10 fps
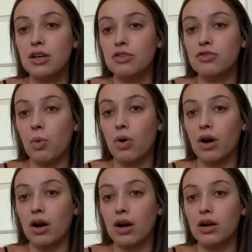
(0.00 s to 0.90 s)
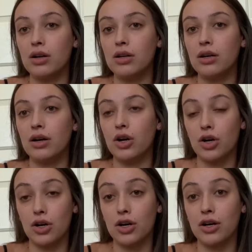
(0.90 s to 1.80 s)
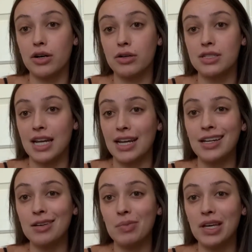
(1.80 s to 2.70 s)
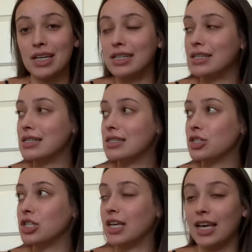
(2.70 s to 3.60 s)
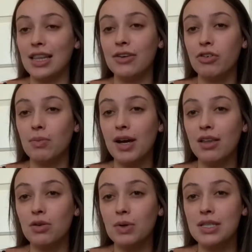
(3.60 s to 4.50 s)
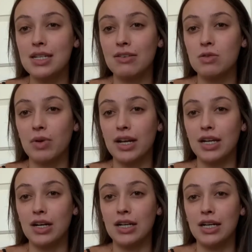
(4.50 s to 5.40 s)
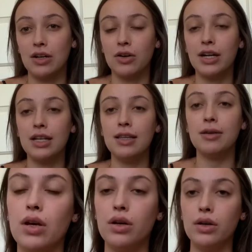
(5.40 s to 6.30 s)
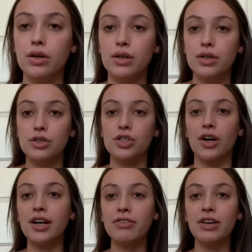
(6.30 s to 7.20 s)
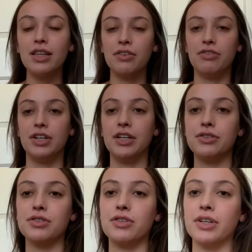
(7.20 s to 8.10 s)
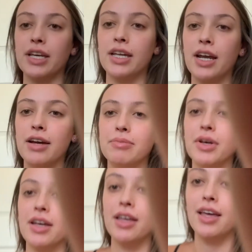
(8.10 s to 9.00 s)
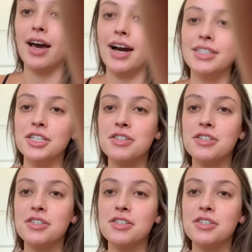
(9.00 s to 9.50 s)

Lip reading: for her tank because she can't live with my other ones, and I was planning on integrating them. Sorry if like the video's crooked. I just